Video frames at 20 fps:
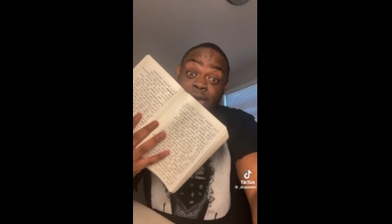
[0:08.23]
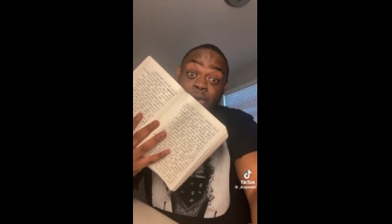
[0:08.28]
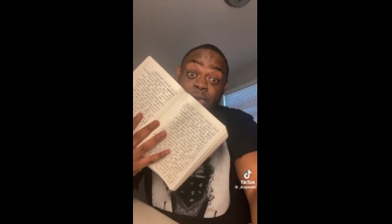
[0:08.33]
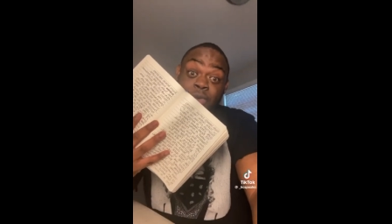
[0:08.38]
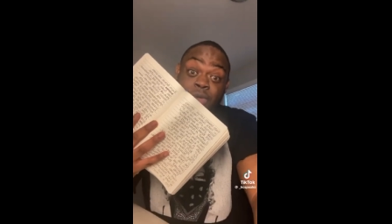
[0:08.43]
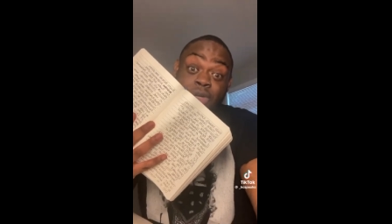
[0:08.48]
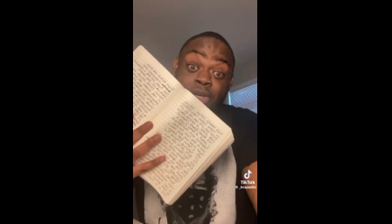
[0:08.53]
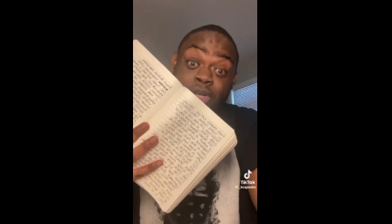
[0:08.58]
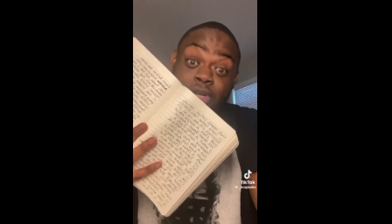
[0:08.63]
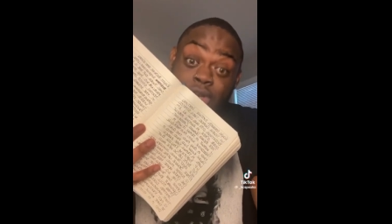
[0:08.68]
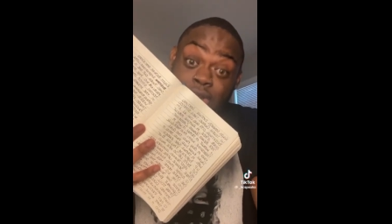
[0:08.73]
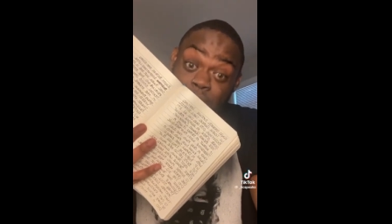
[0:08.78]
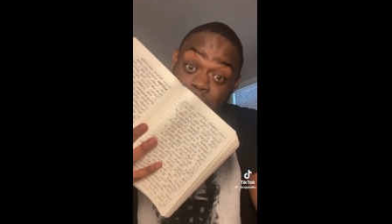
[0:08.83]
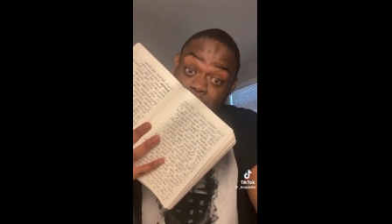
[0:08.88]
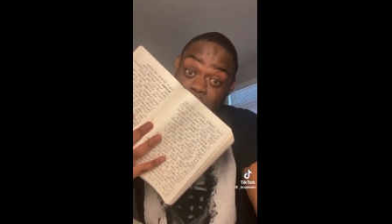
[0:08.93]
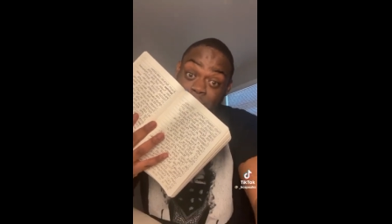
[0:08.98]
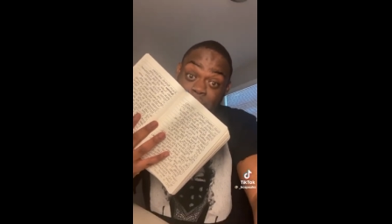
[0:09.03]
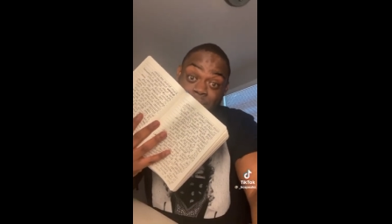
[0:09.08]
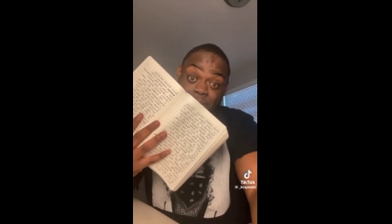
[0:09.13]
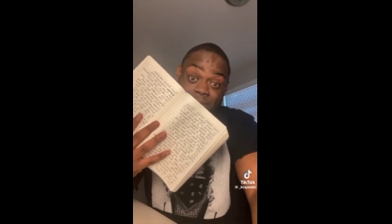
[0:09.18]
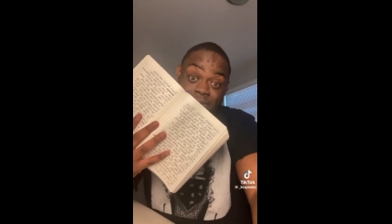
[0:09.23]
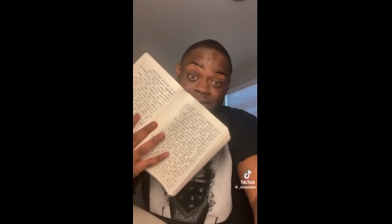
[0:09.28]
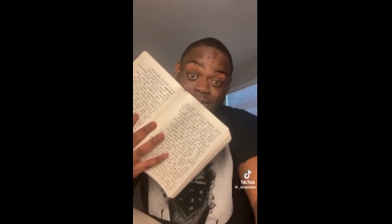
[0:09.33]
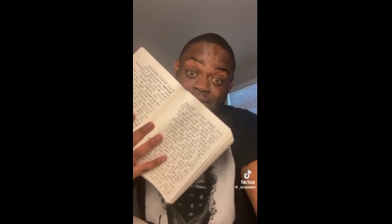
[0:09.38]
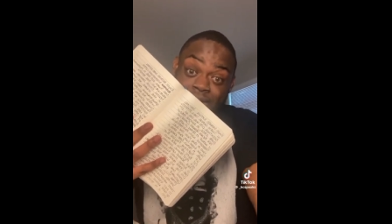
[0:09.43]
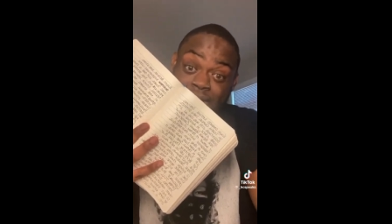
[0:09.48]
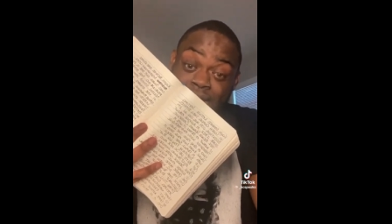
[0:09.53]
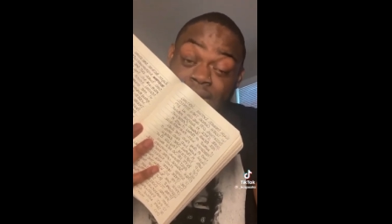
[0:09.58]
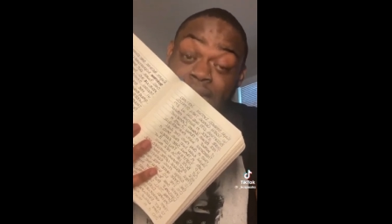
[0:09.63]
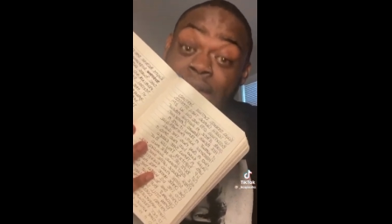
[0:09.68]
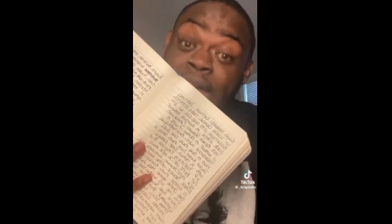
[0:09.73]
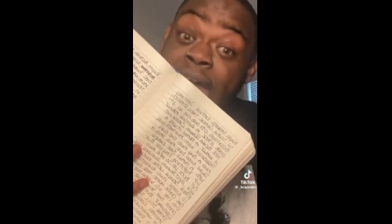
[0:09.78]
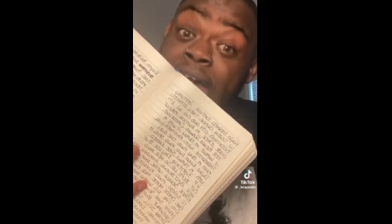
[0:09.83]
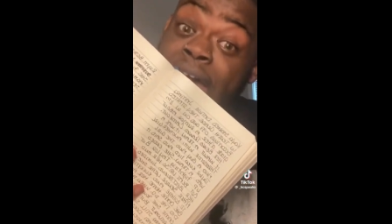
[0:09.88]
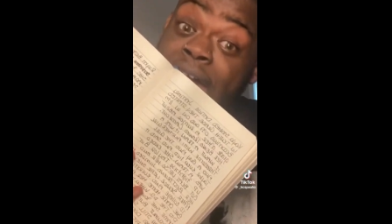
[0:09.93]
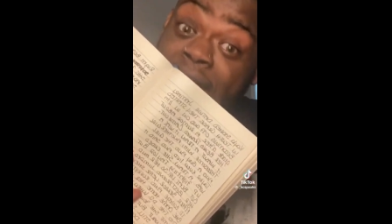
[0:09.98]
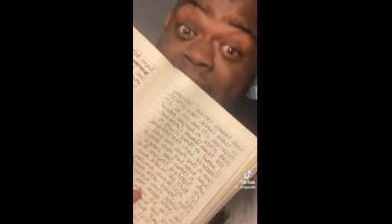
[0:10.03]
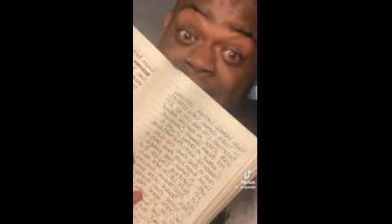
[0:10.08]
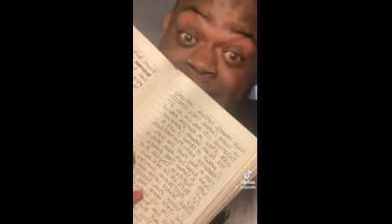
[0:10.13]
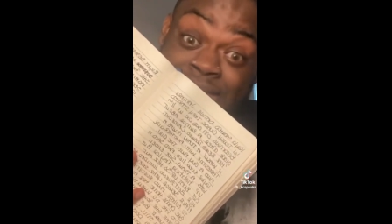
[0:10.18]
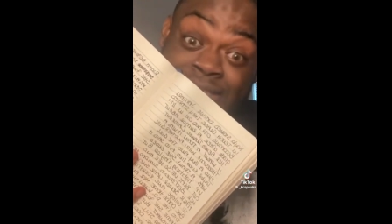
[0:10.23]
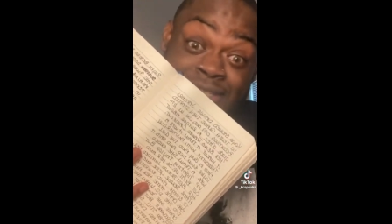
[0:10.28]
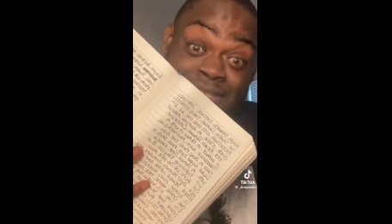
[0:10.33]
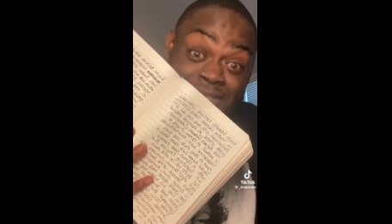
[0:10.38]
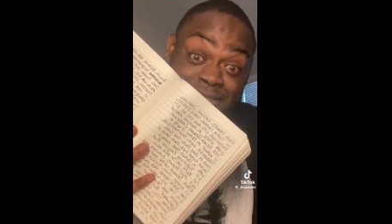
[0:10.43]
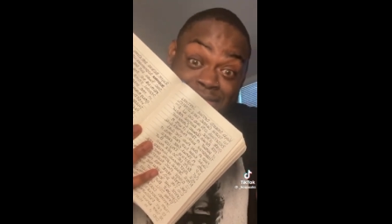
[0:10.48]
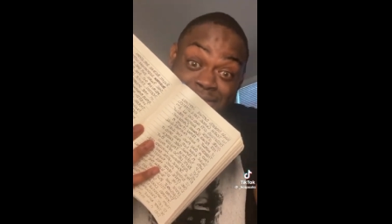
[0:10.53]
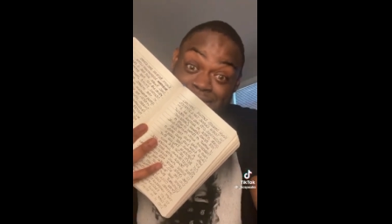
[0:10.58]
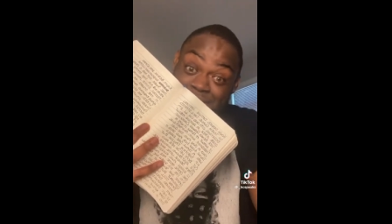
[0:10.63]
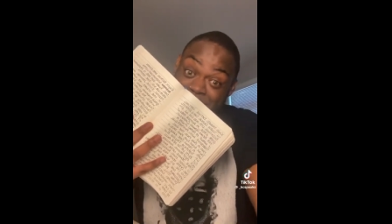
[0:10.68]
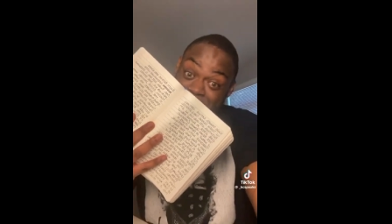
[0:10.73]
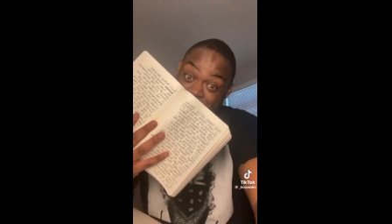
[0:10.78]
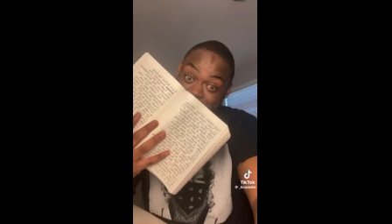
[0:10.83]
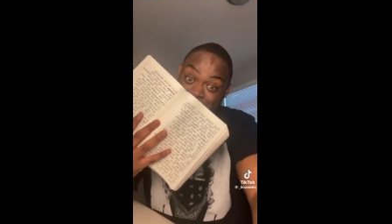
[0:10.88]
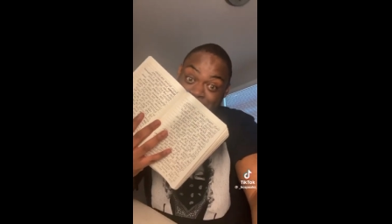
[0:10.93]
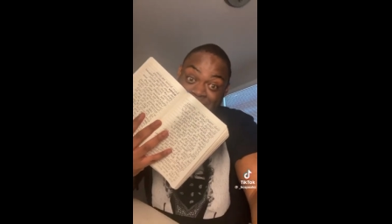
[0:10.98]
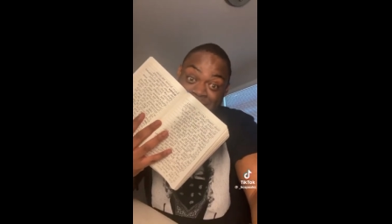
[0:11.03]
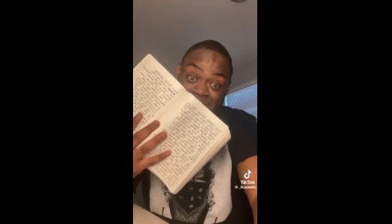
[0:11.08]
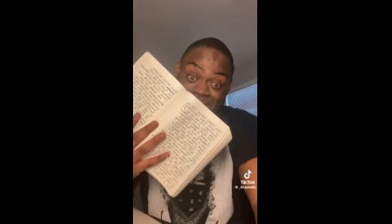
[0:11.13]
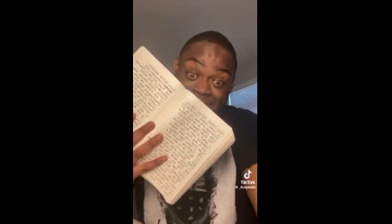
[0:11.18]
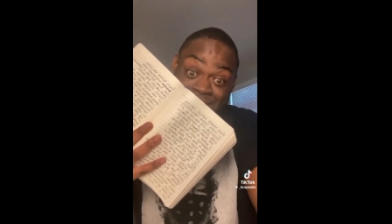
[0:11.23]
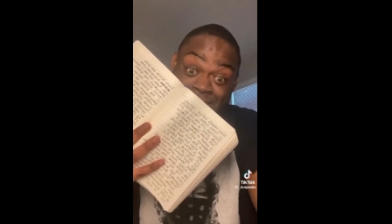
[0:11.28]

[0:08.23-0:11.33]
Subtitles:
know, I took notes.